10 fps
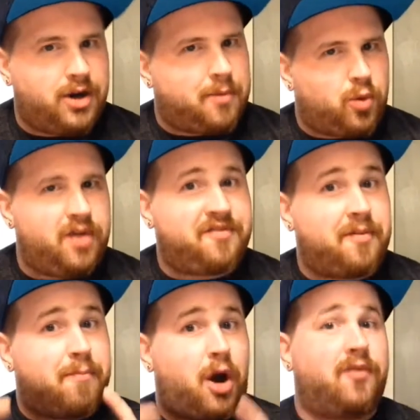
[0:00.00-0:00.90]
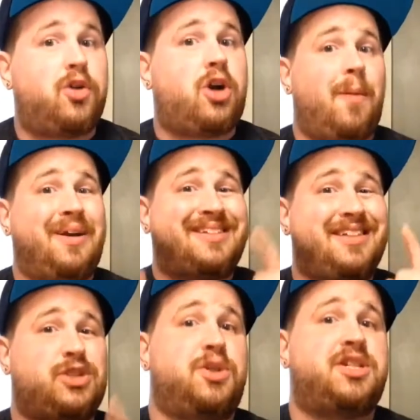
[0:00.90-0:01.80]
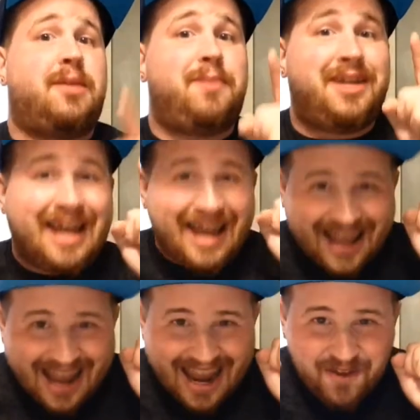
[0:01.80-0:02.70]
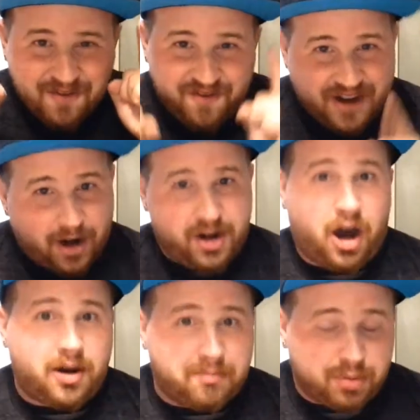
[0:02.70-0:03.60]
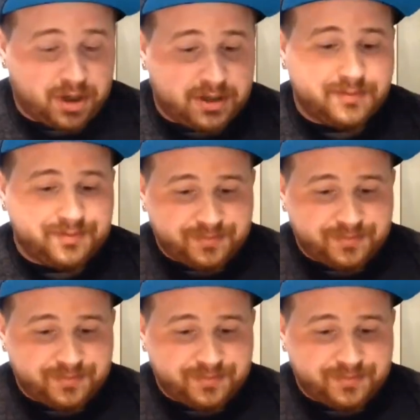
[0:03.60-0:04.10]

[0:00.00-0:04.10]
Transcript: #1 from Marvel Comics. This one's going to be a very hot book.